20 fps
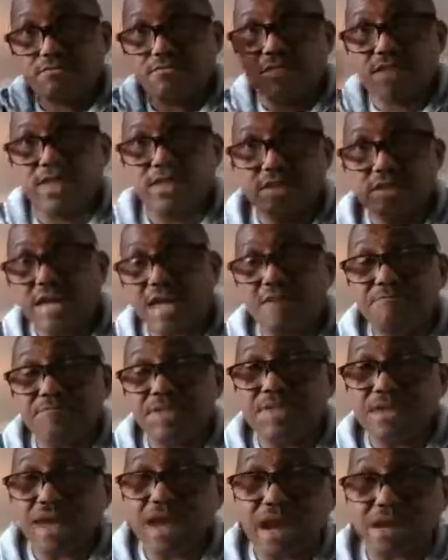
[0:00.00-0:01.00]
the
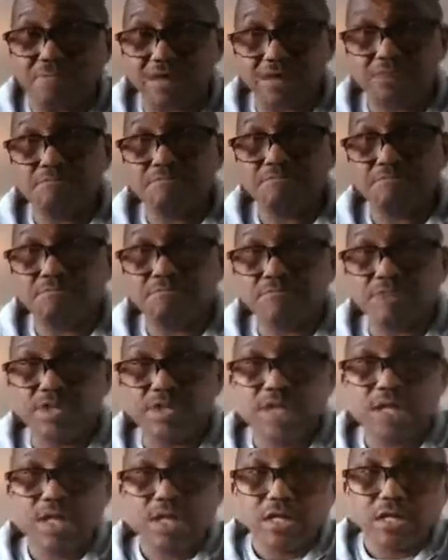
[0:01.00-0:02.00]
Libyan army.
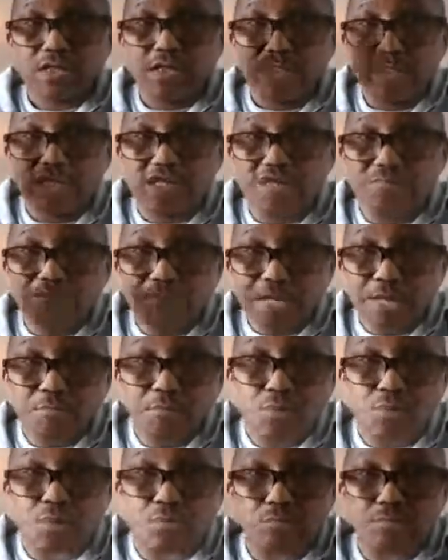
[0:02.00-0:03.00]
These
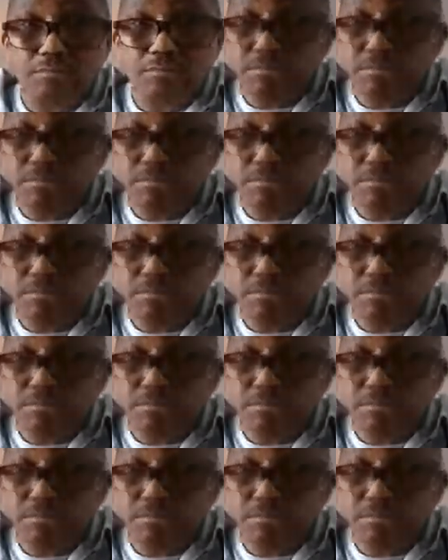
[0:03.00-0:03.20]
people